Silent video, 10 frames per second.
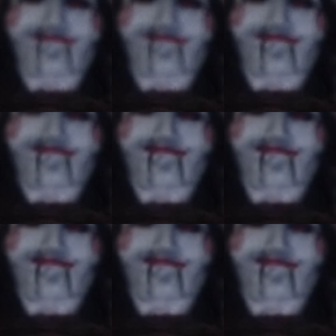
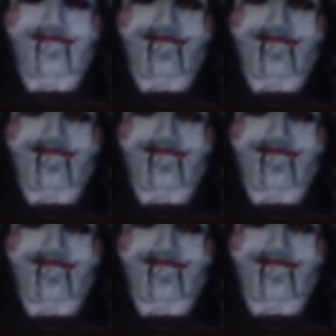
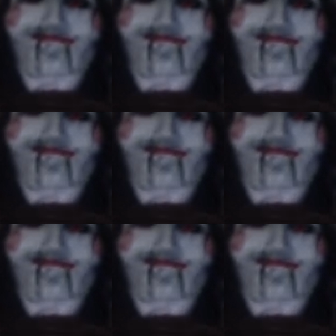(silent)